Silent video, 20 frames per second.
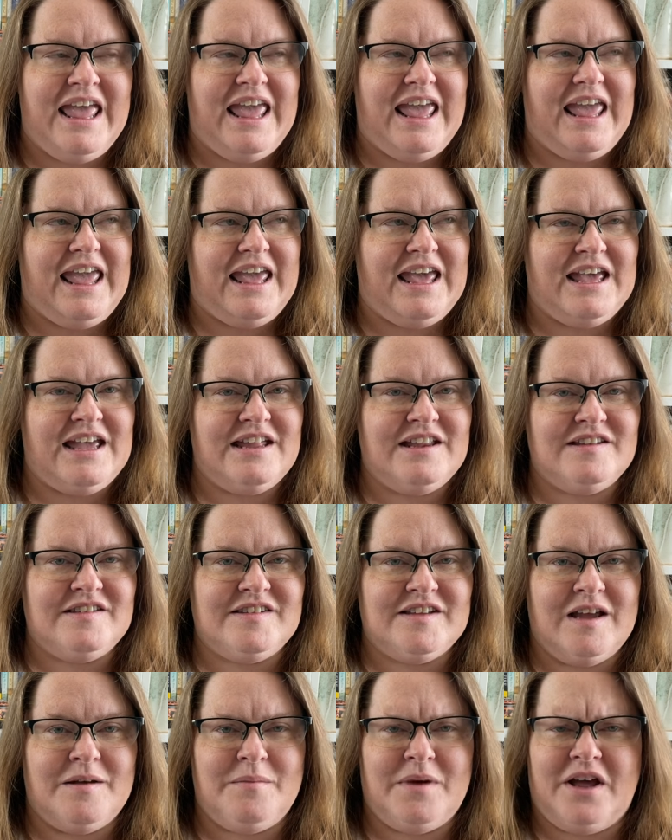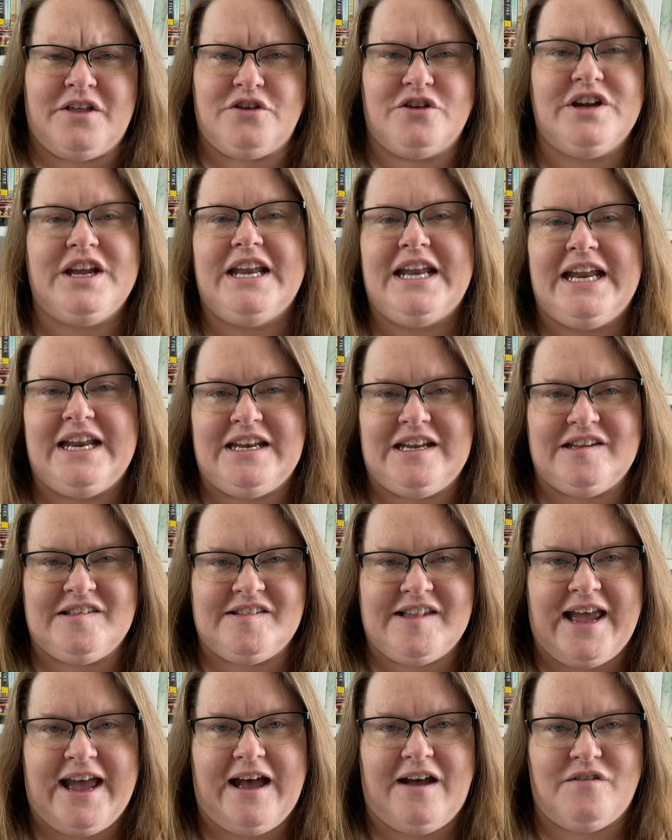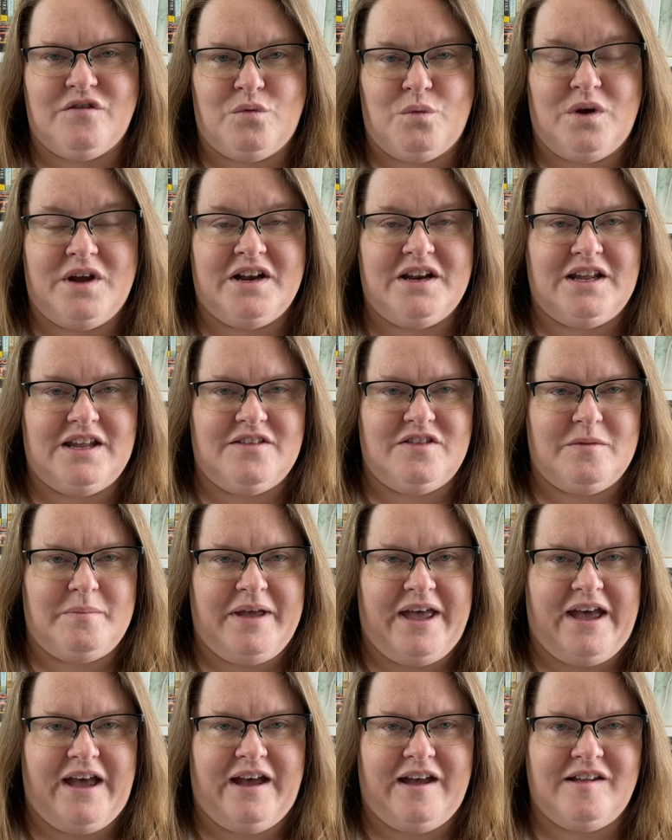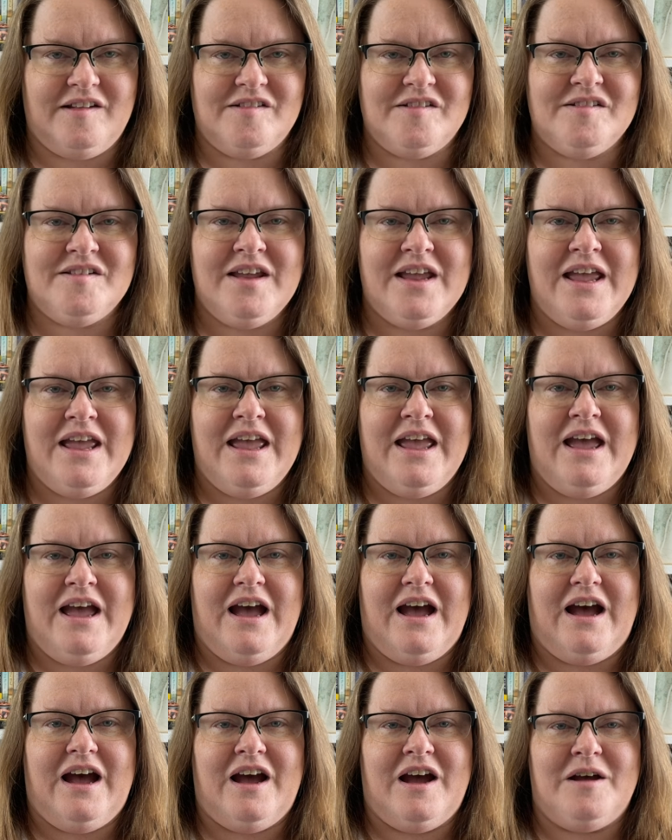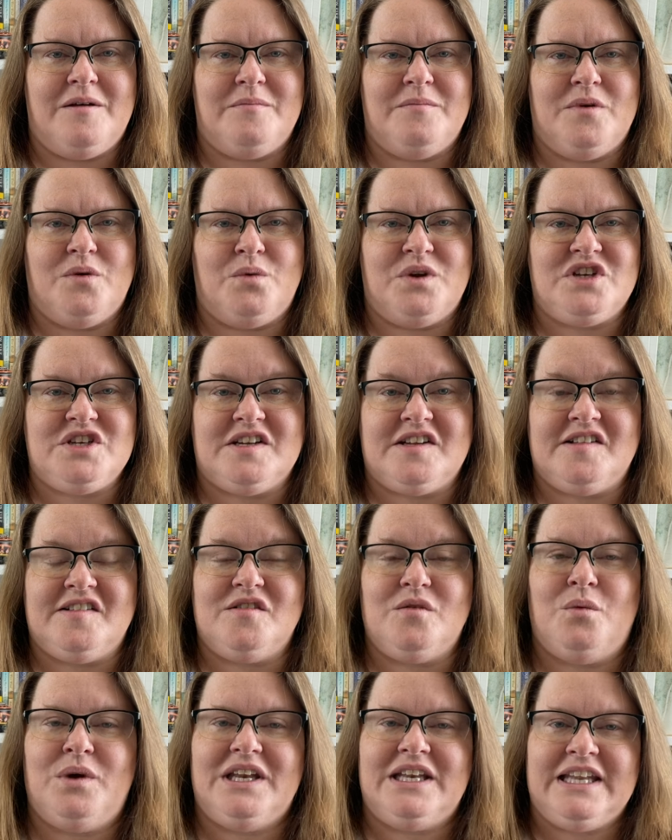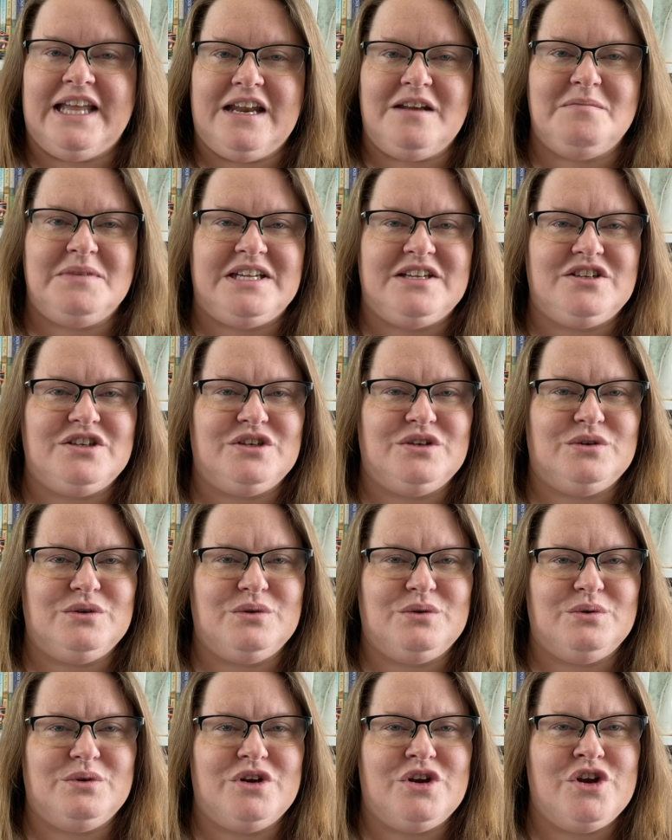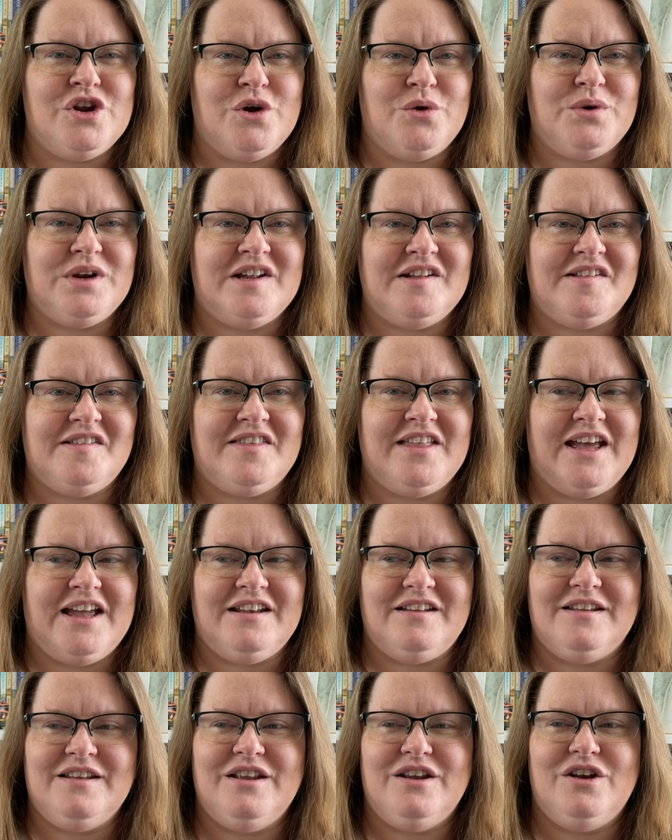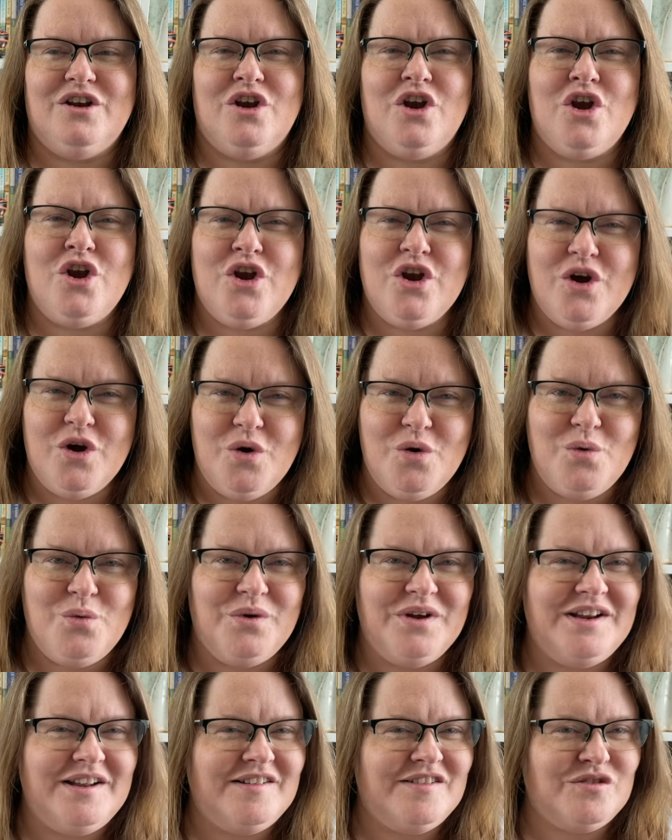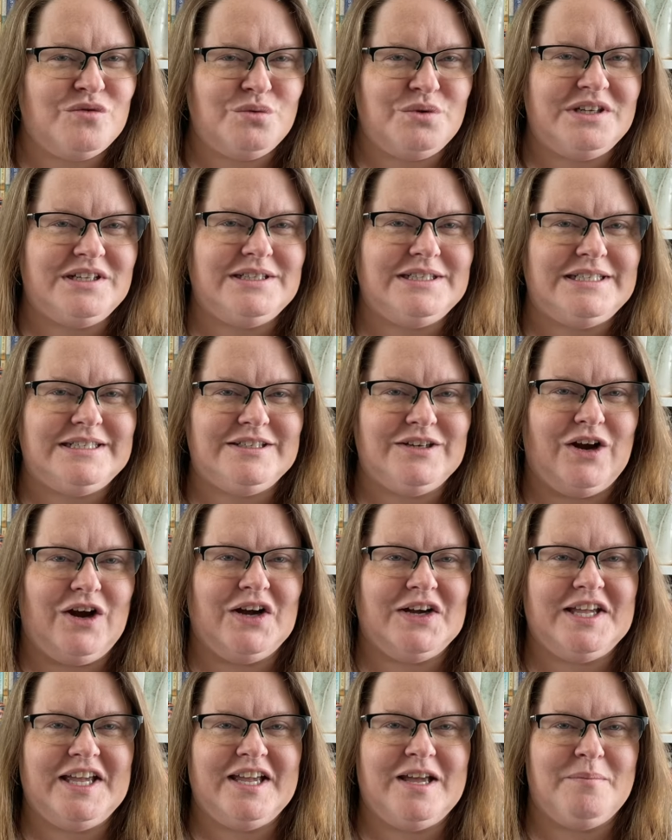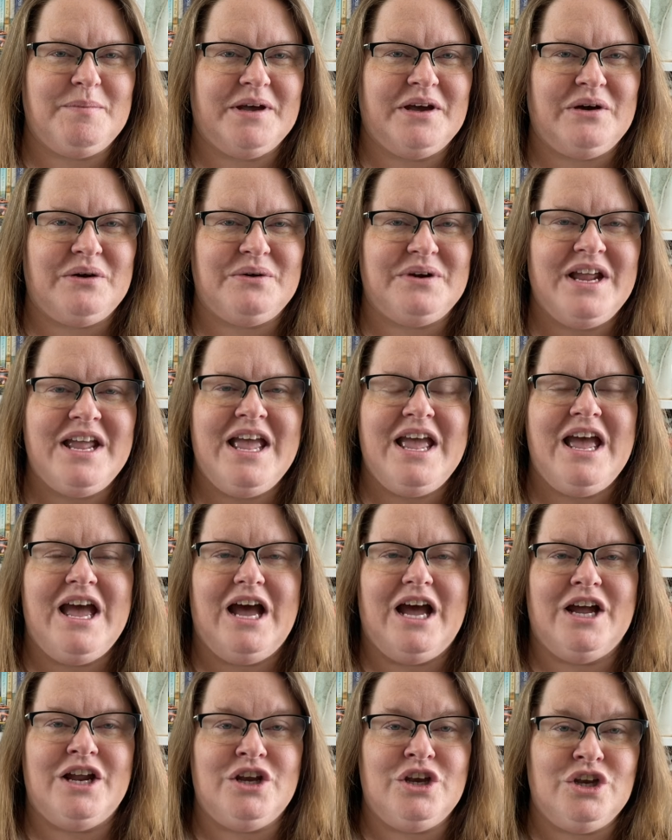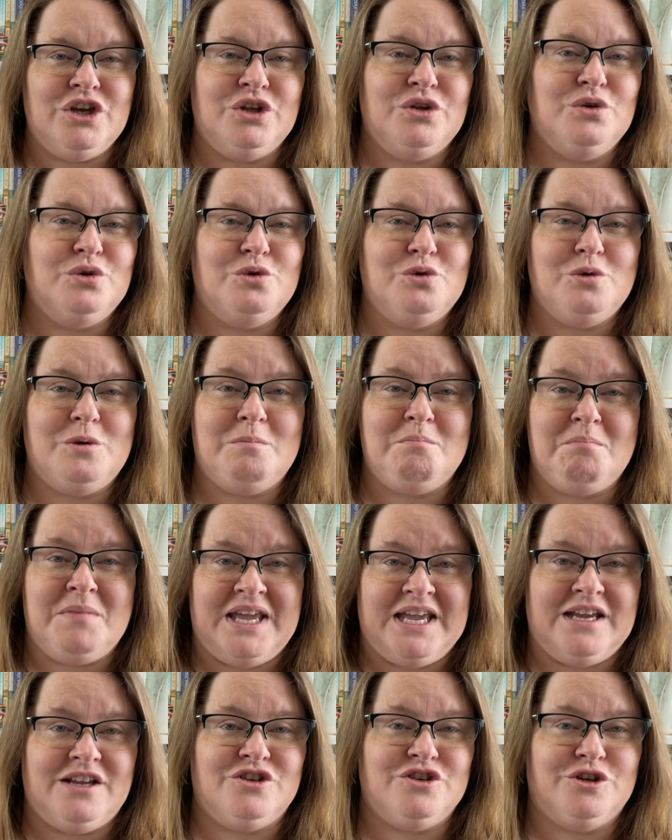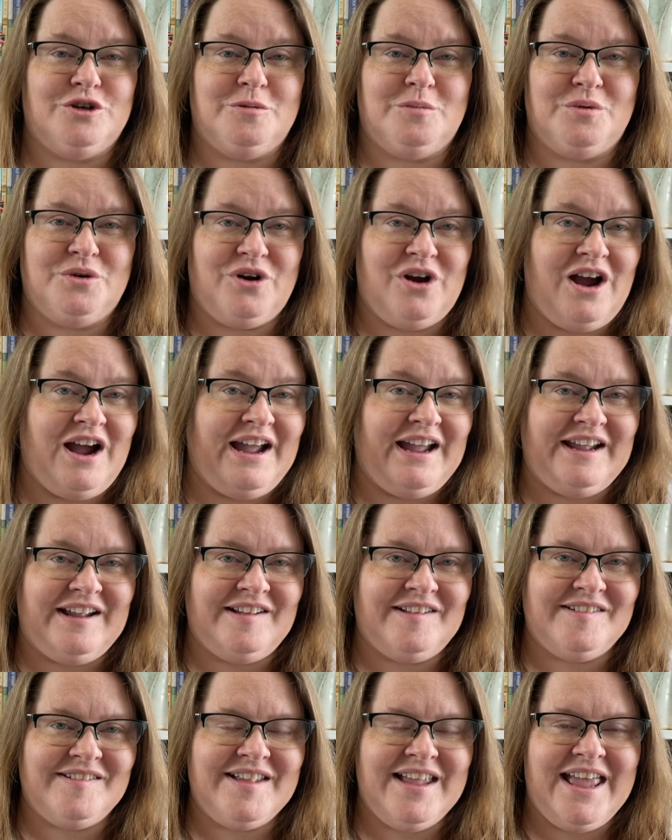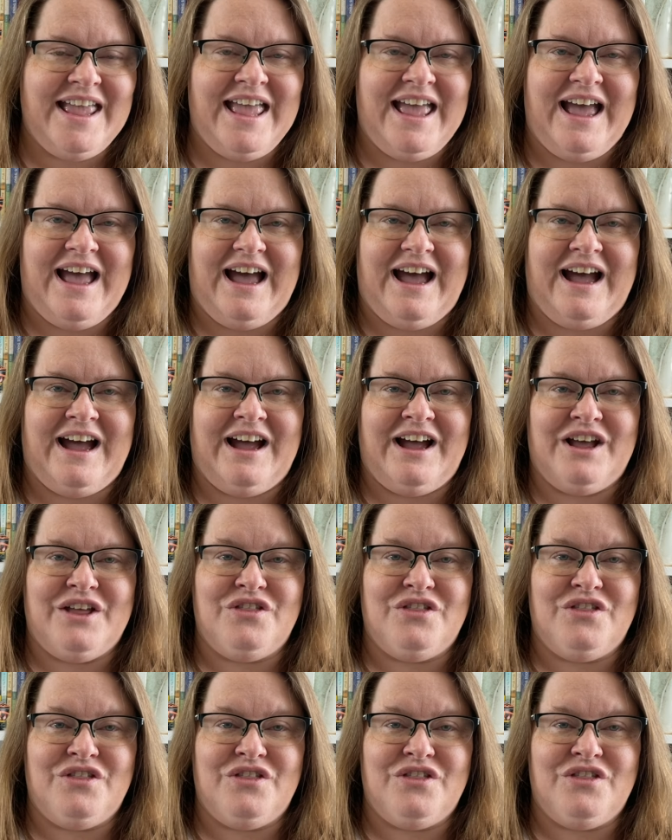and um, other Canadians have won in the past, um, which is what led me to notice that no one is really talking about a new major prize, uh,